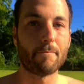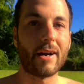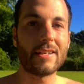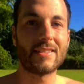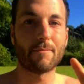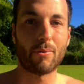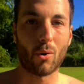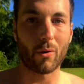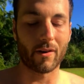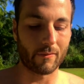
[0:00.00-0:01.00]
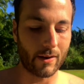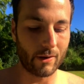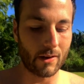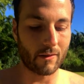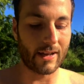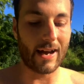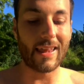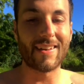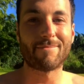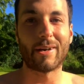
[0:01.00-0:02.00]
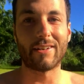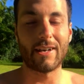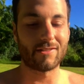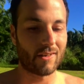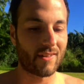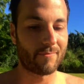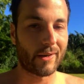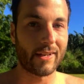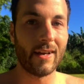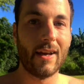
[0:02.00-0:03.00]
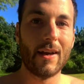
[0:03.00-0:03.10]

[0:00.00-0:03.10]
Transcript: Money is important, right? We all know that. I love money. You guys know I love money.